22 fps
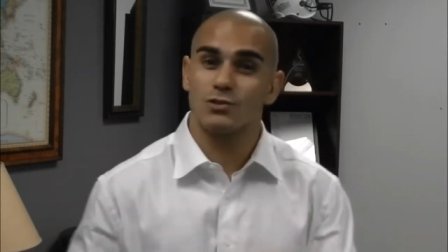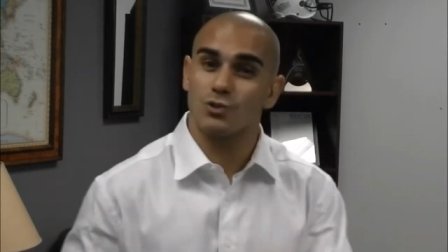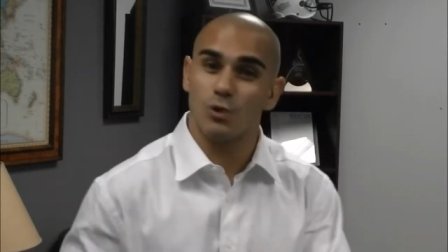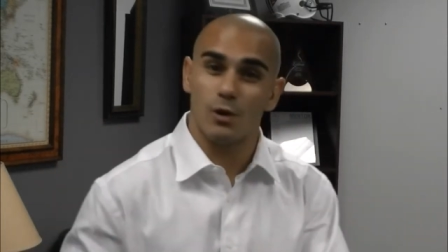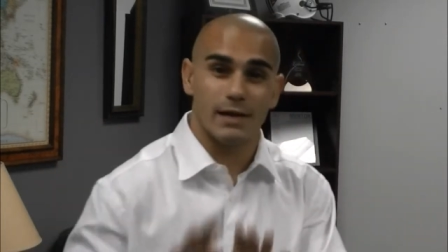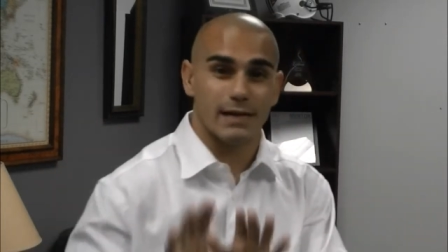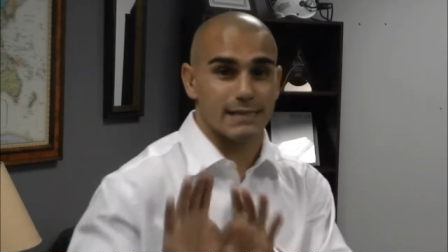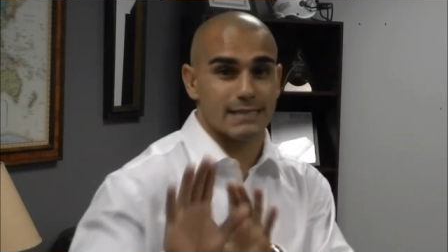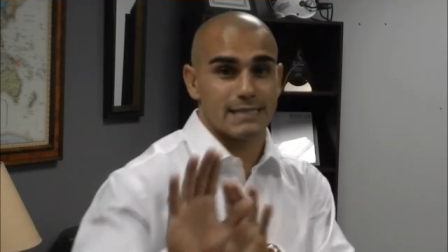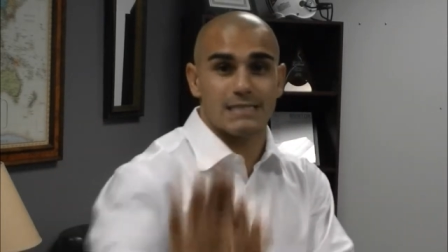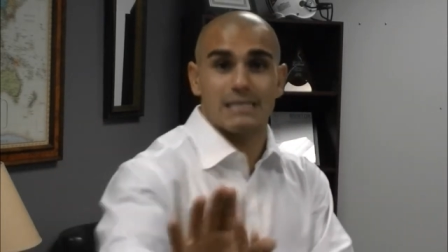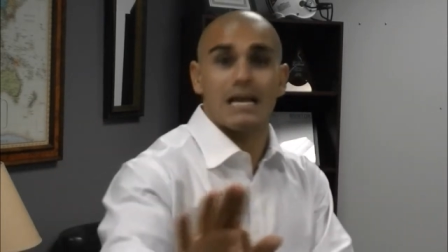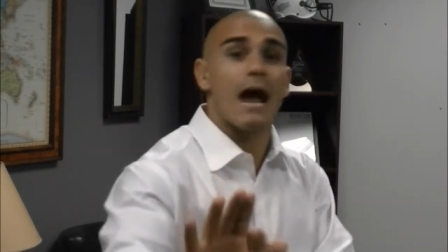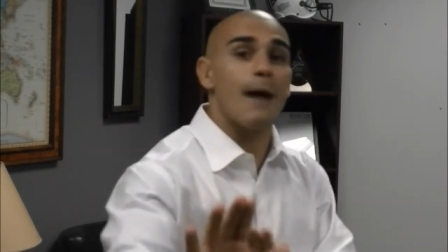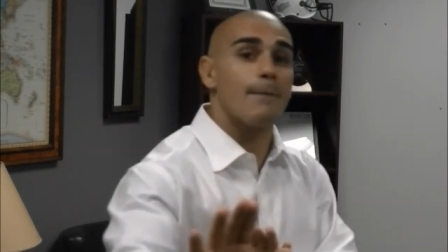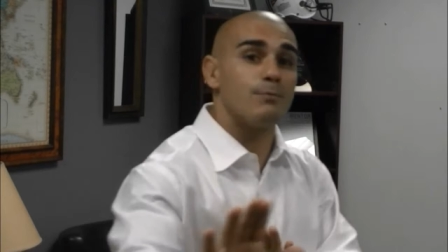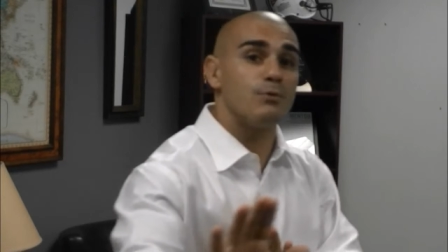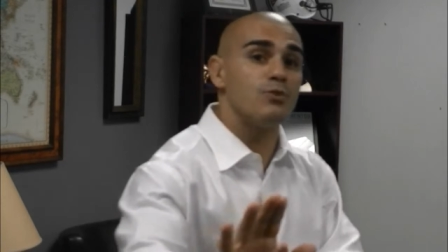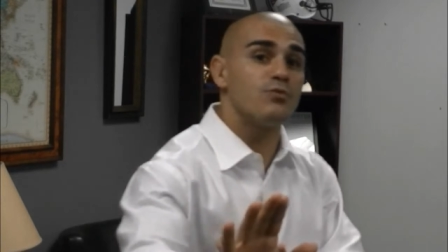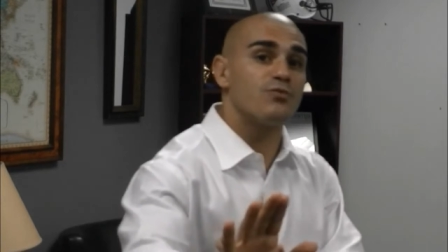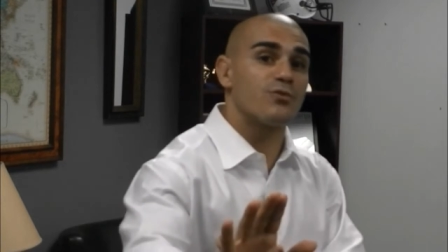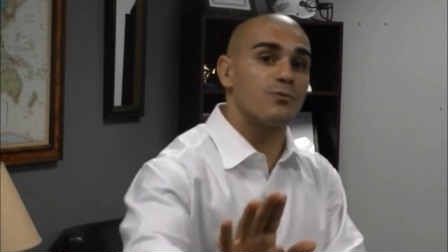So it can
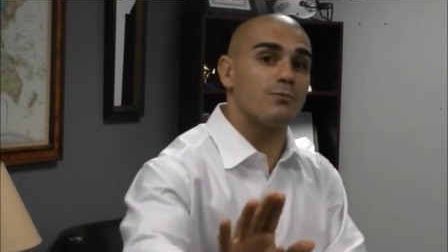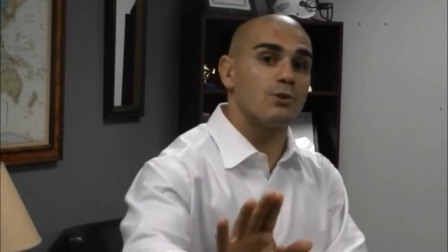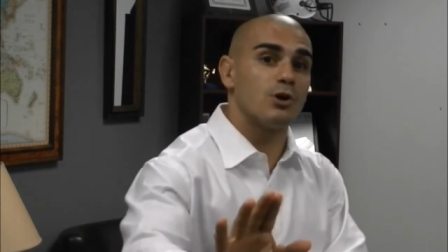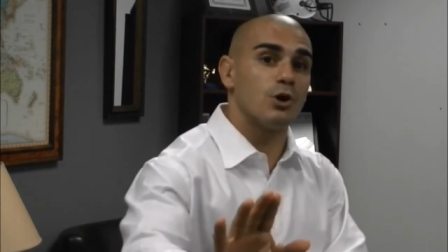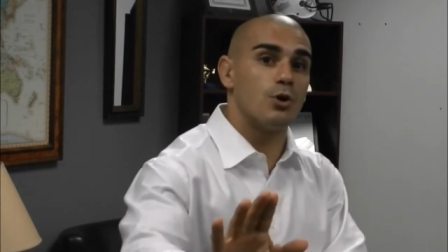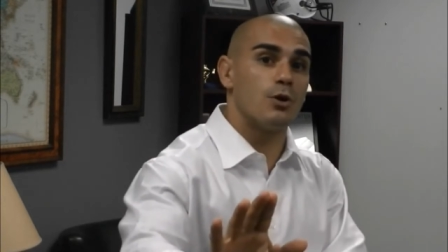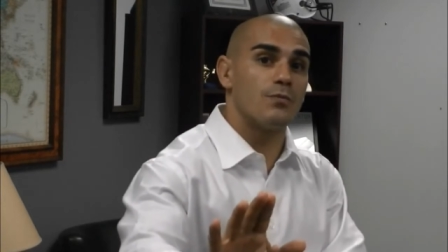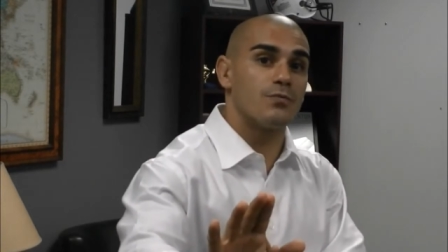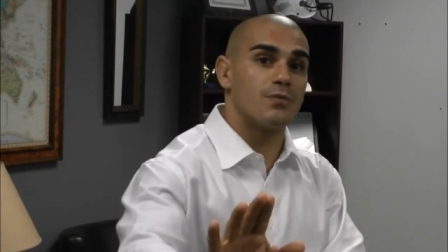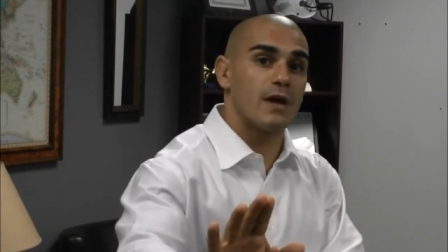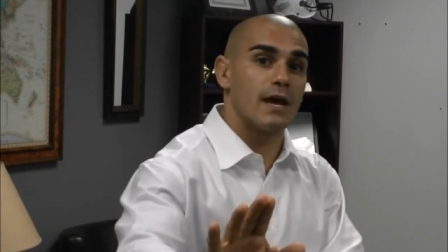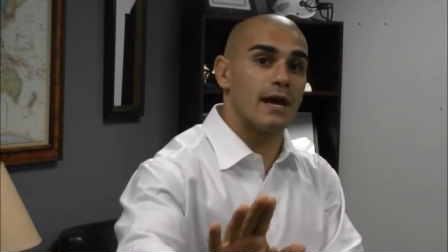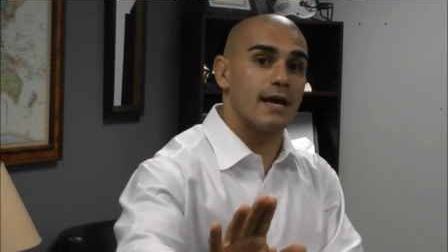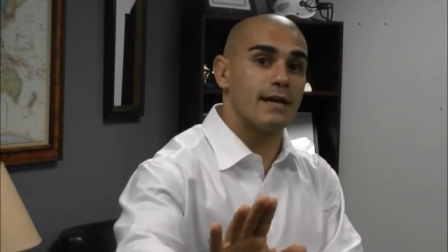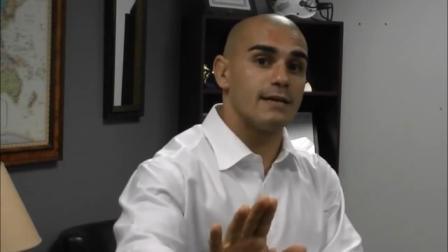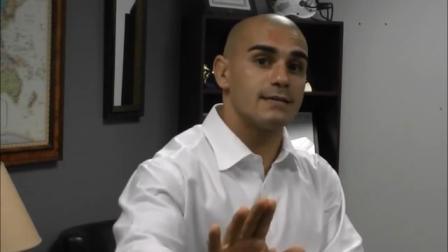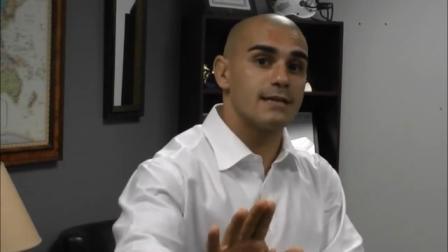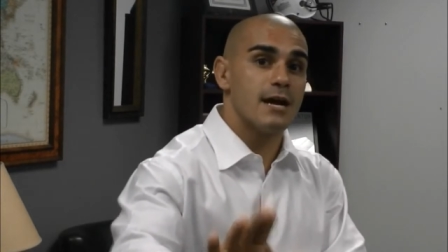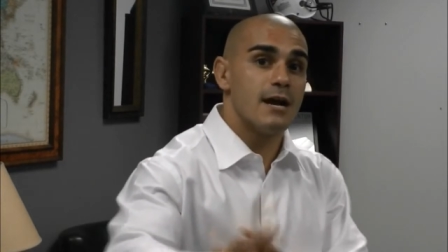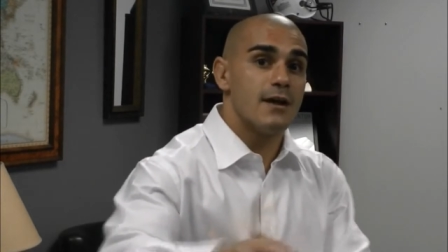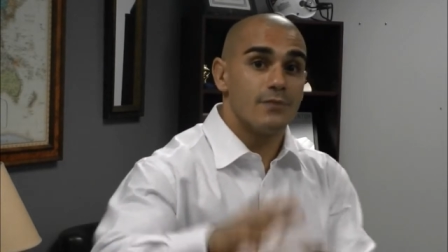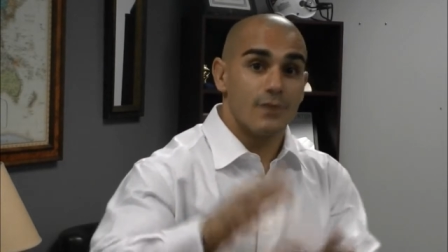stop you from doing
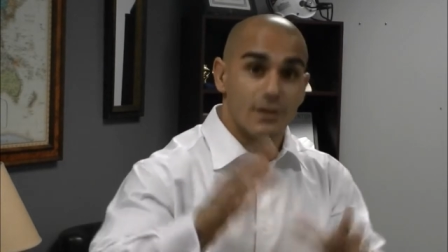things